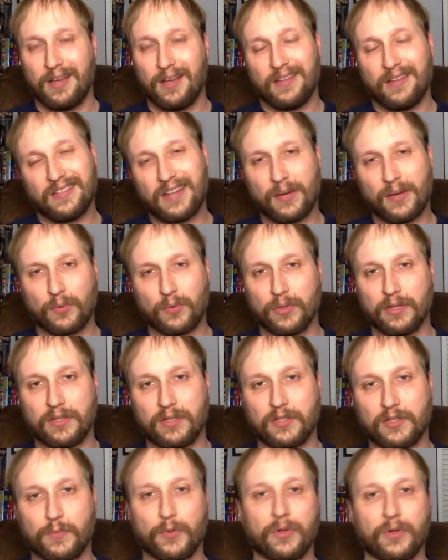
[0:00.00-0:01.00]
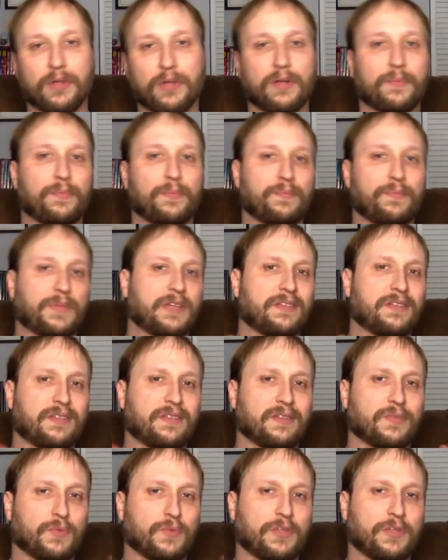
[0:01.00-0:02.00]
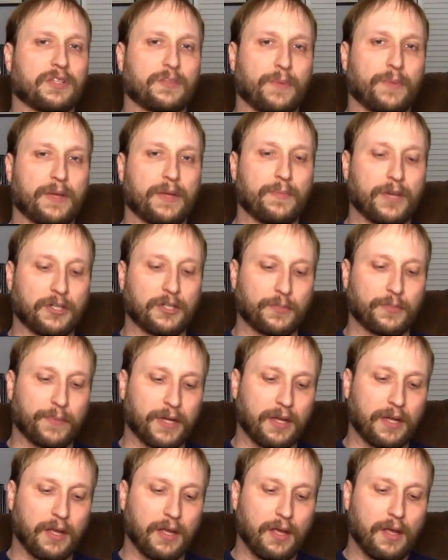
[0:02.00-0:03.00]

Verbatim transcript: It's not really a spoiler because it doesn't really explain much, but